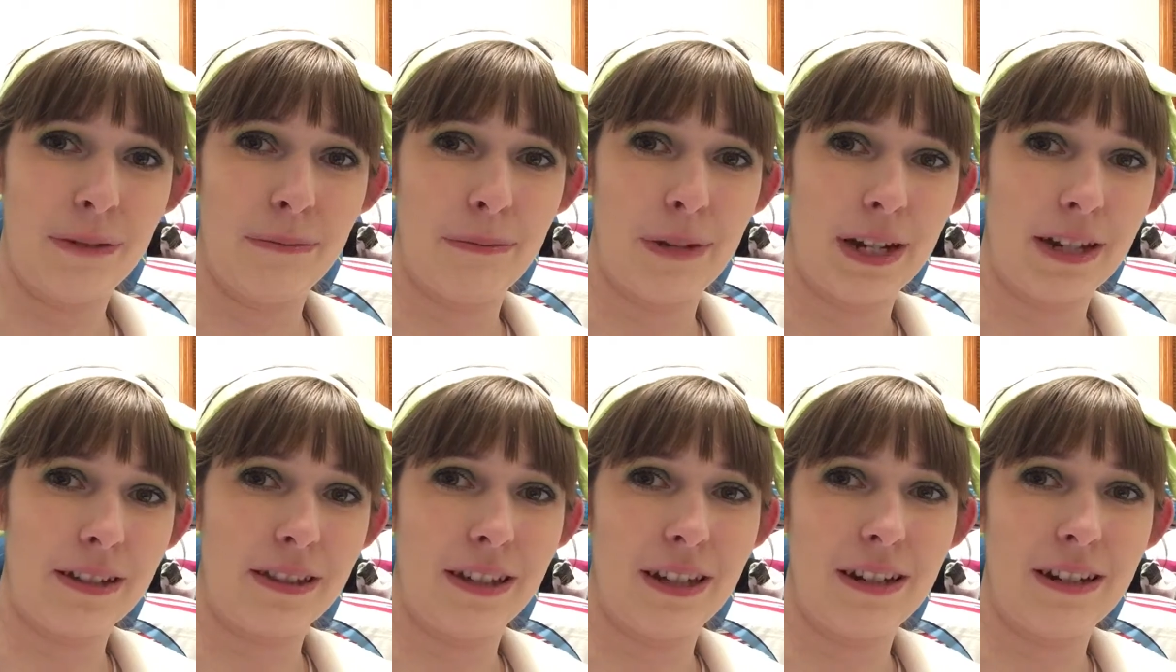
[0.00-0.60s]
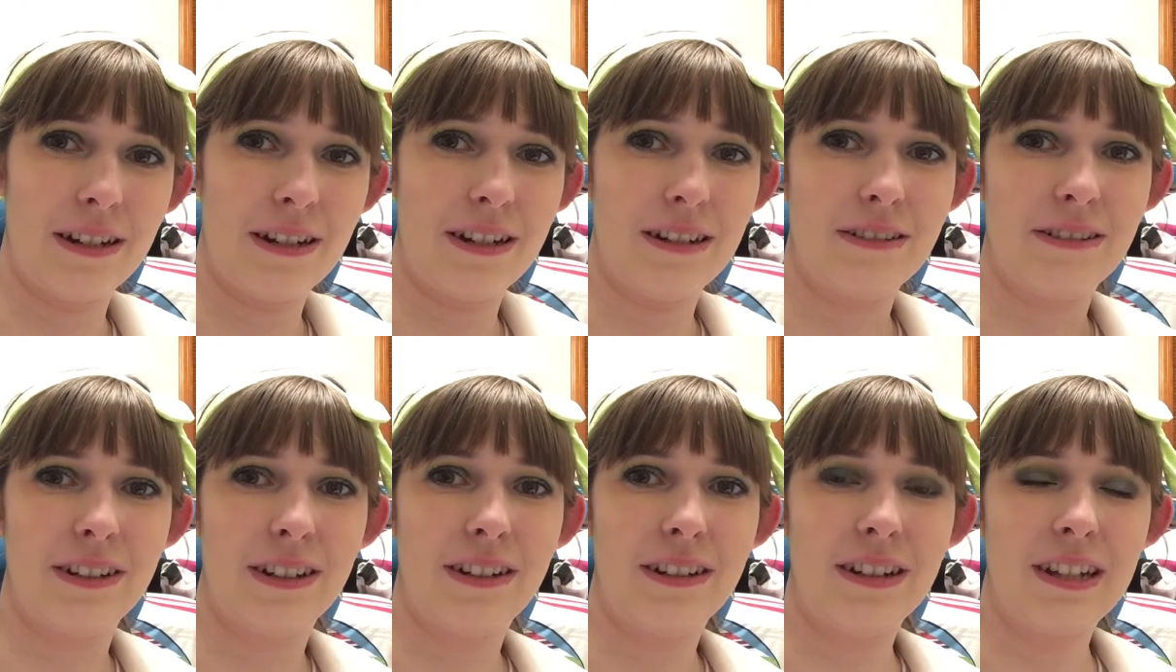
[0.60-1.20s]
back there,
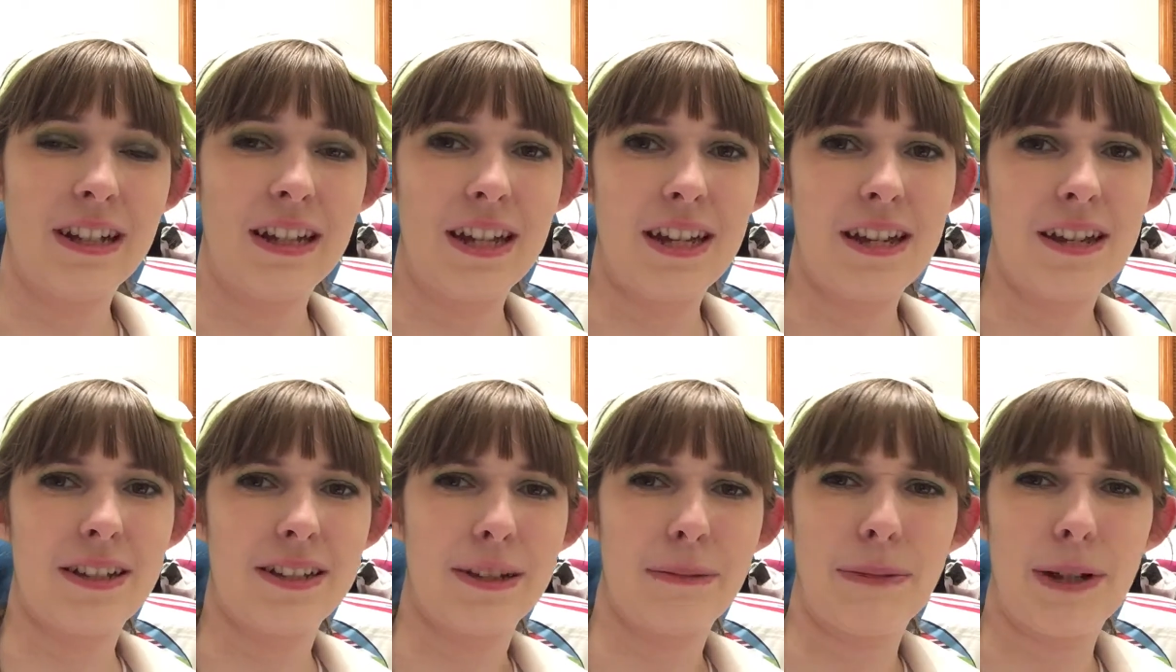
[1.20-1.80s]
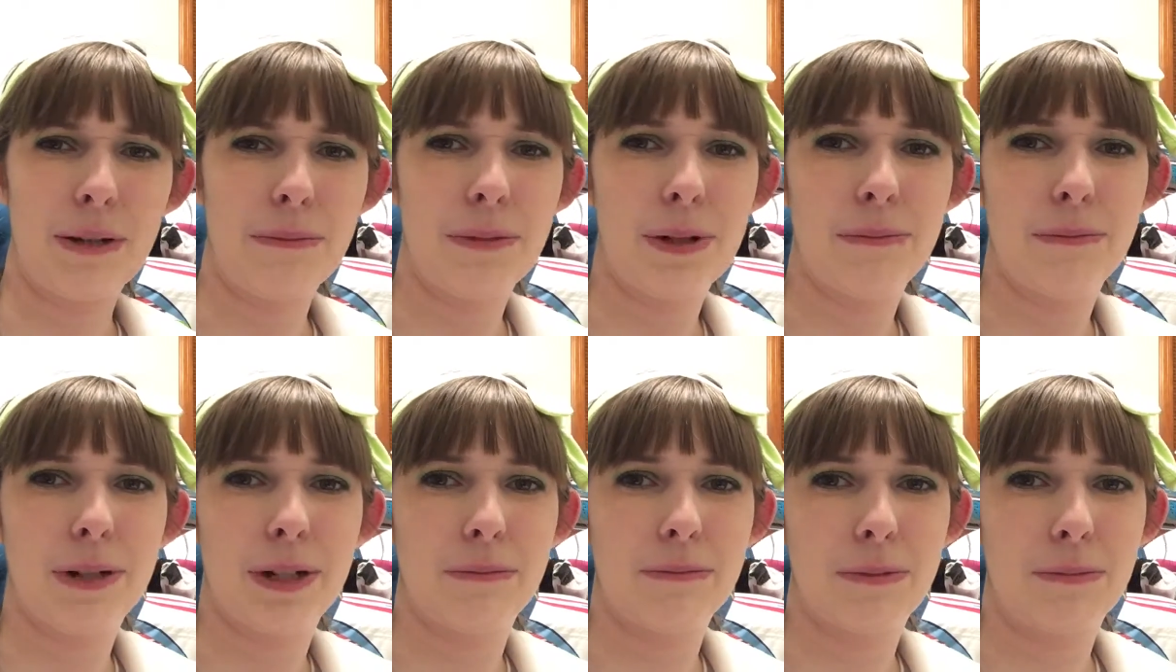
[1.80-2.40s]
and somehow my
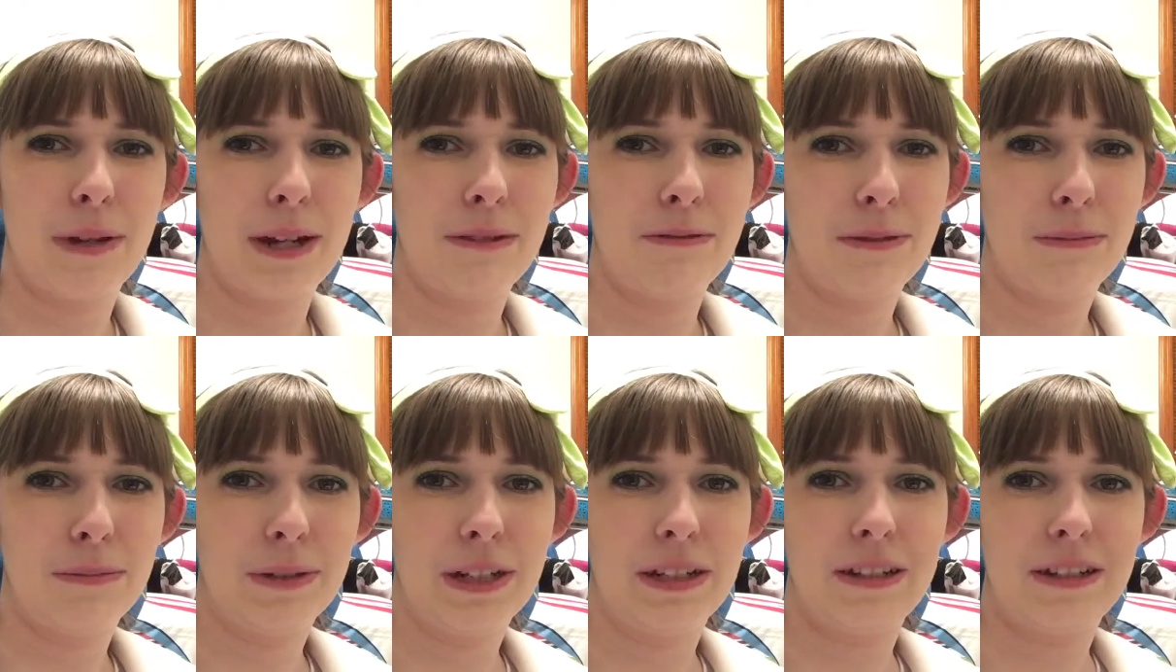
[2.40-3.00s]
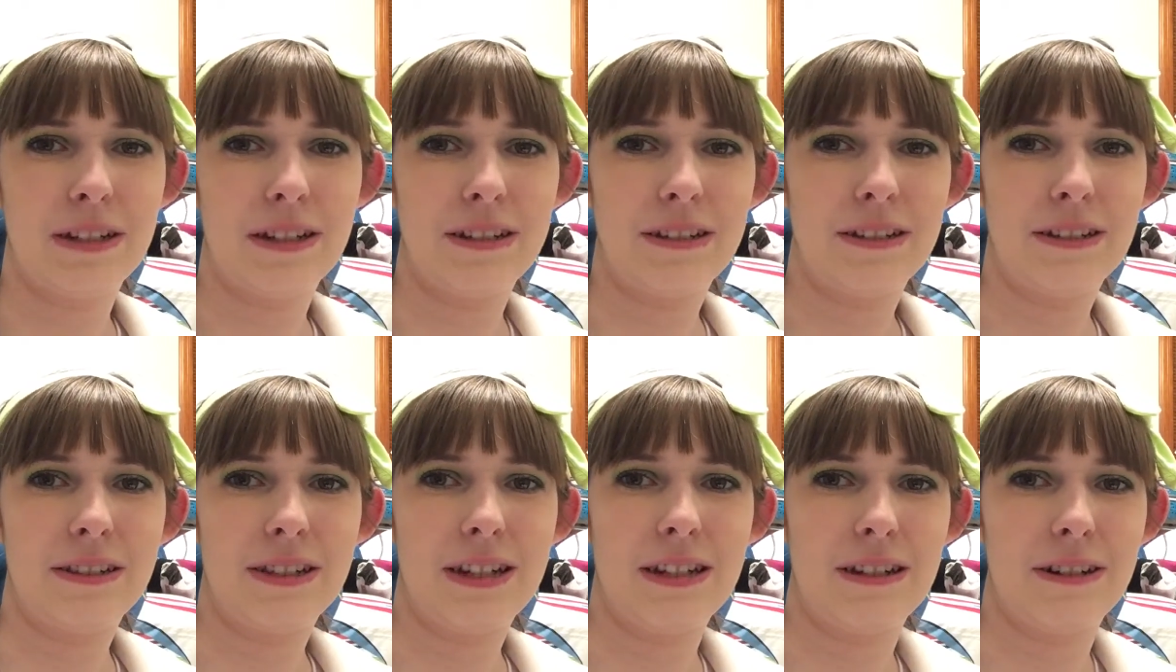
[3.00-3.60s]
mom's penguin blanket
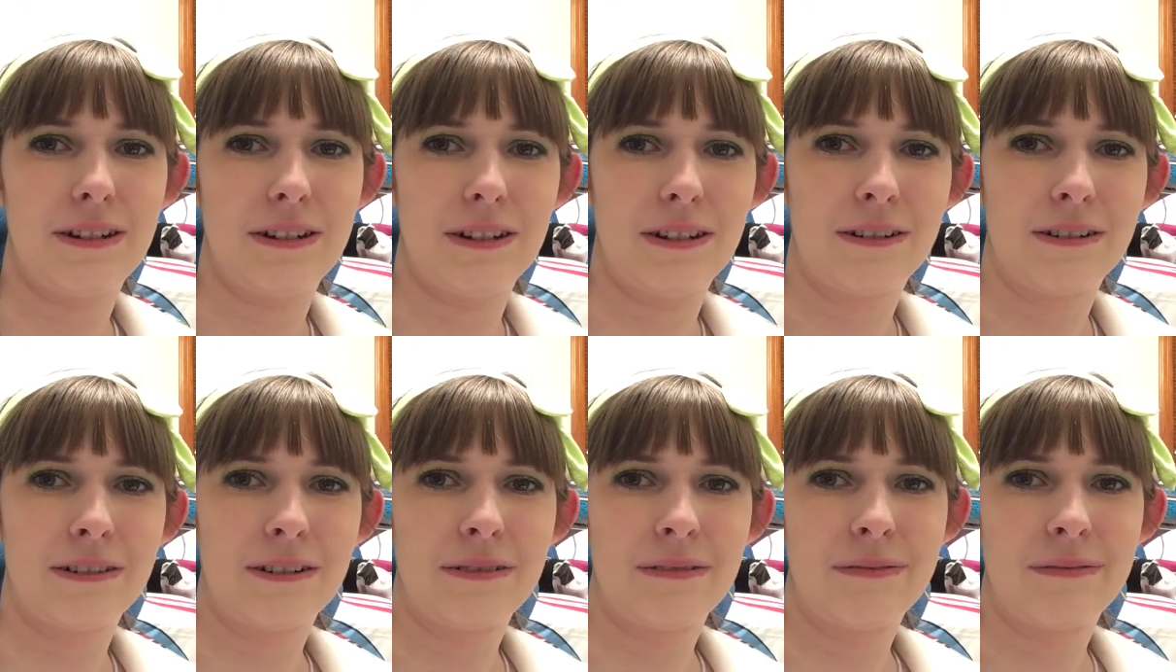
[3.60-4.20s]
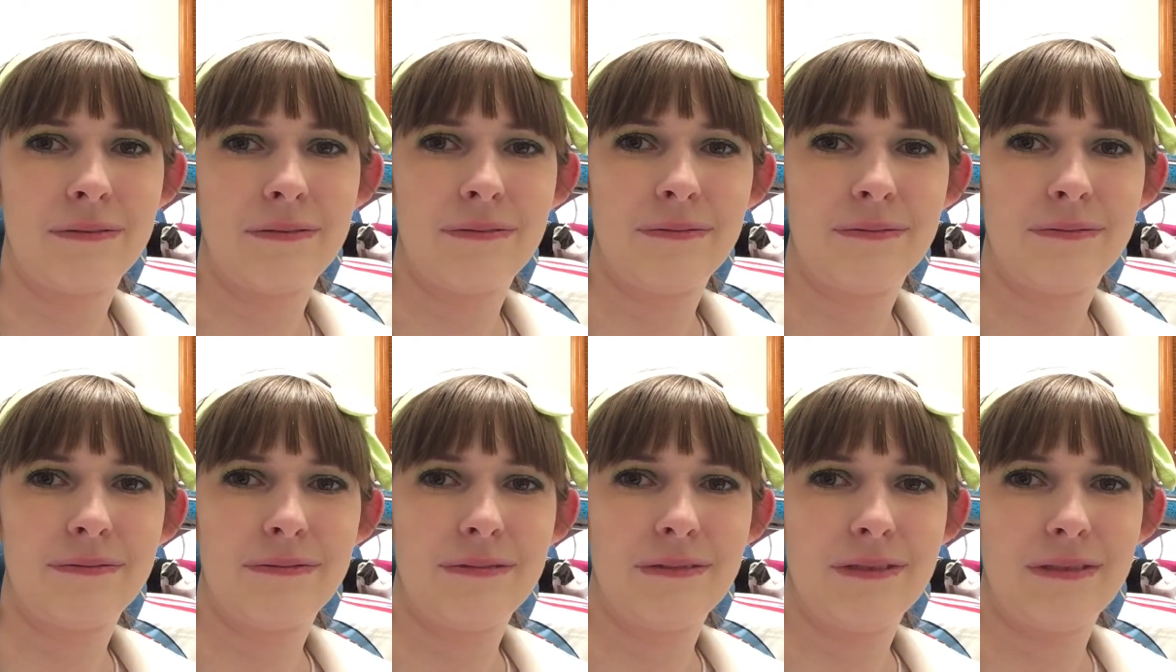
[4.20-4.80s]
is here.
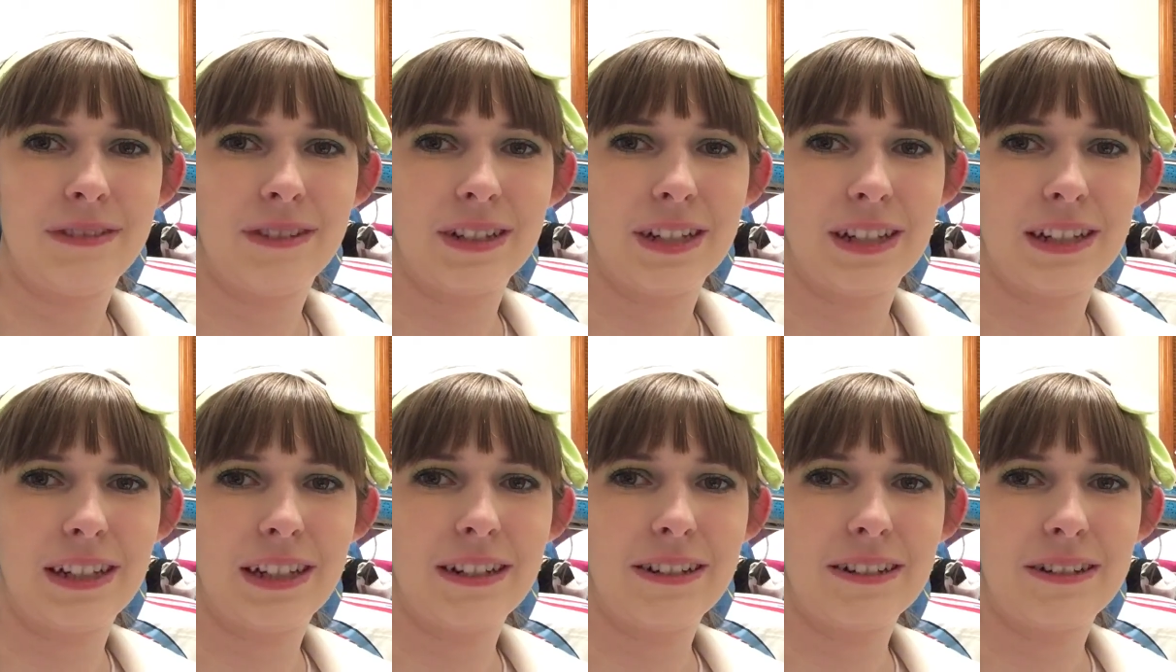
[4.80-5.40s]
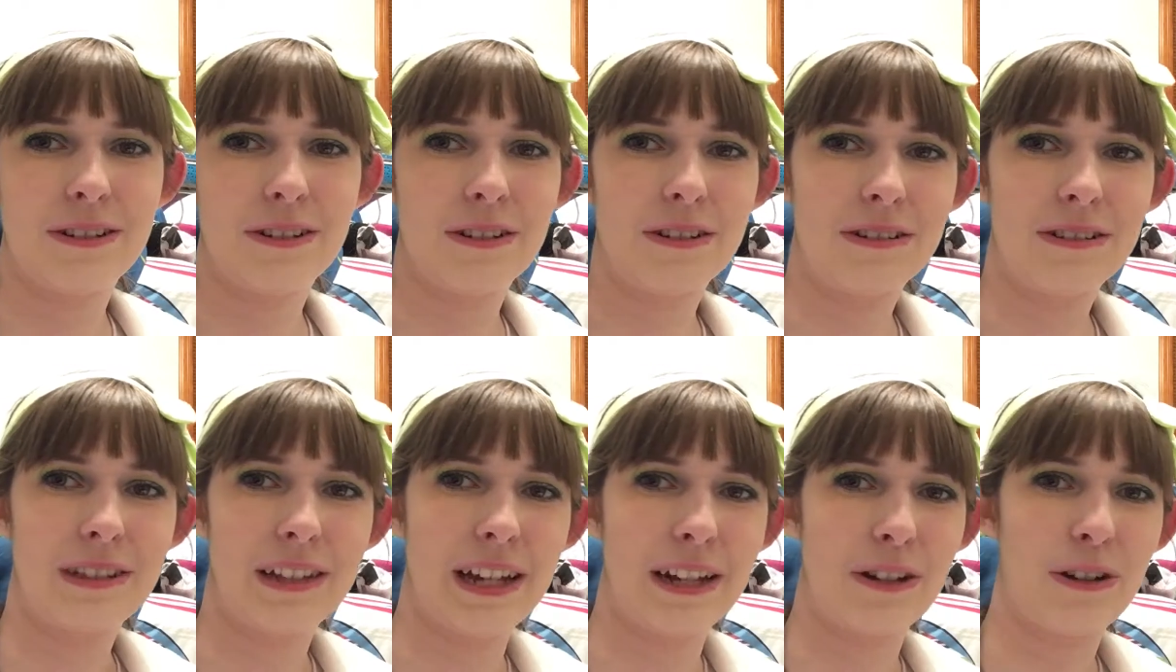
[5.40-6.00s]
We got a
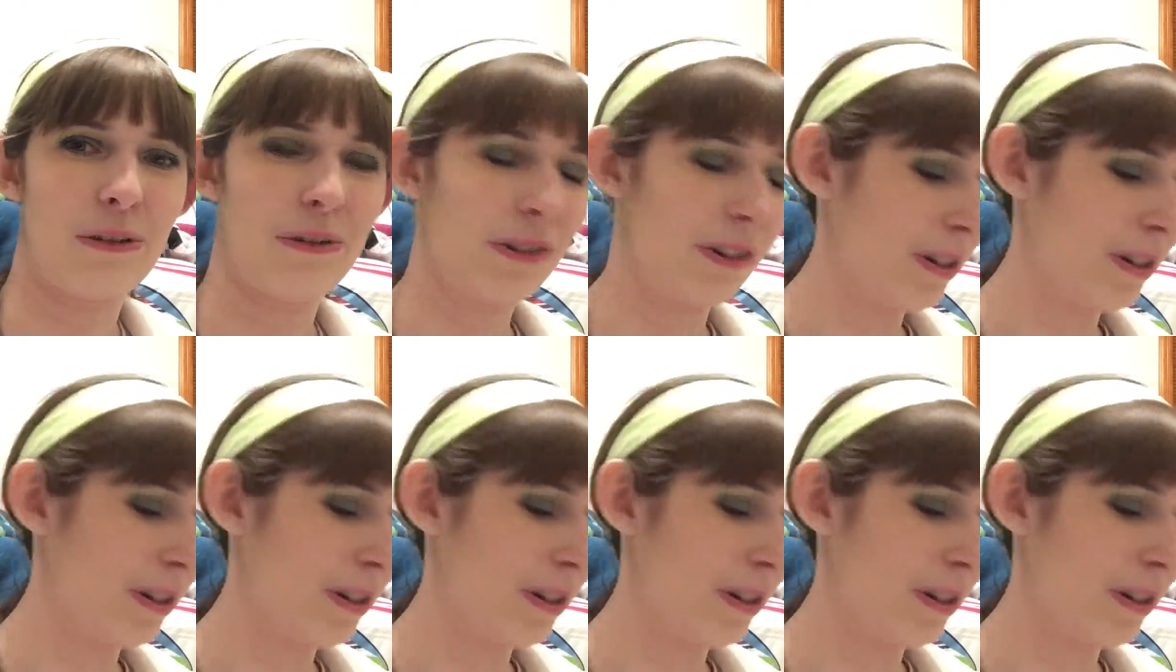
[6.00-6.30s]
lot going